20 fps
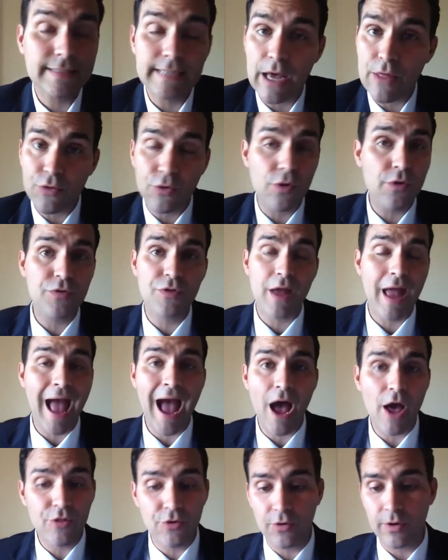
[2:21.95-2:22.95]

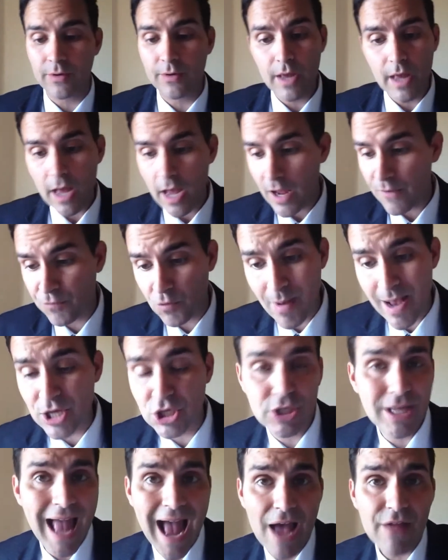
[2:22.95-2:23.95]
other
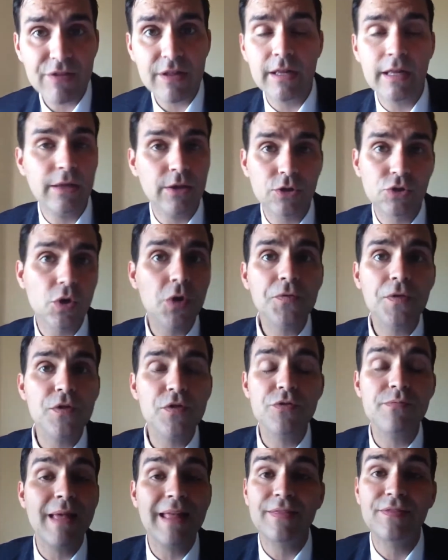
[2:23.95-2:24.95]
information hasn't, and the truth
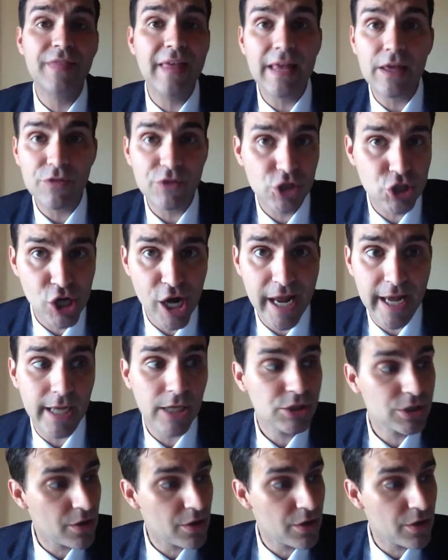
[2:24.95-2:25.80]
is that things change.